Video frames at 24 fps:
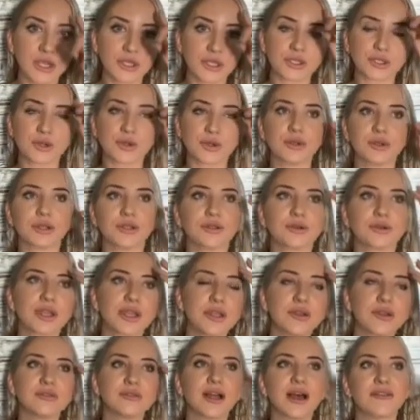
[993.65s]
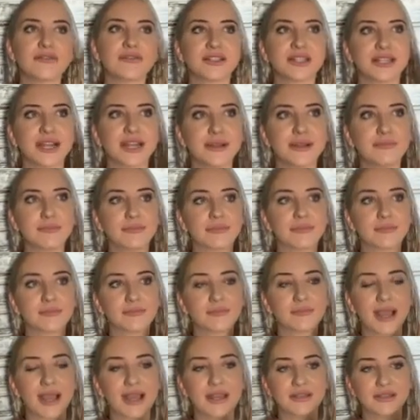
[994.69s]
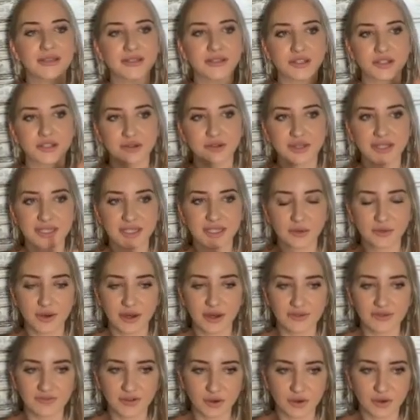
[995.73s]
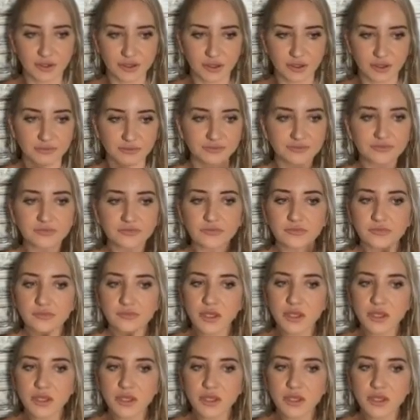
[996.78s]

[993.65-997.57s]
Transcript: So look at your life today, and the two things I want you to focus on.